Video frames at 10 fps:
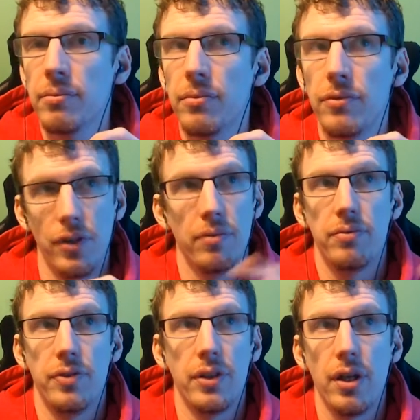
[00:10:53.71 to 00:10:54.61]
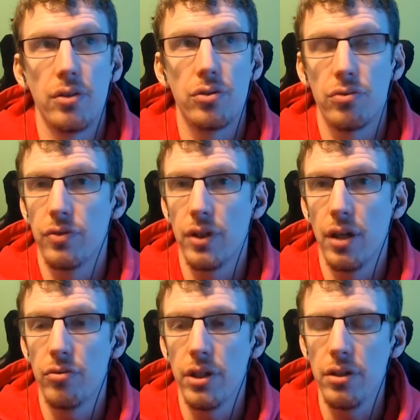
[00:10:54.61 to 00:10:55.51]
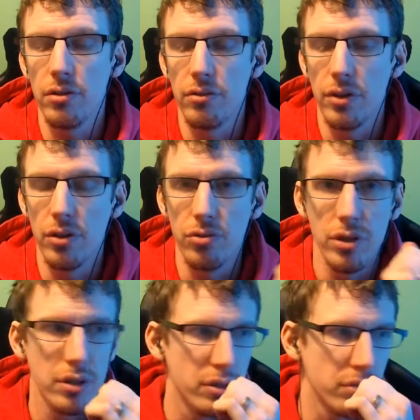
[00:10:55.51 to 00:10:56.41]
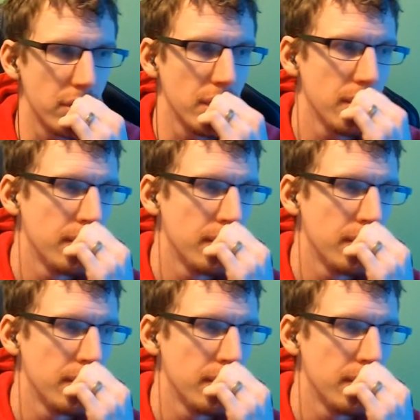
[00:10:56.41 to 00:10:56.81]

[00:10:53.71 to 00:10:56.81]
for those reasons really.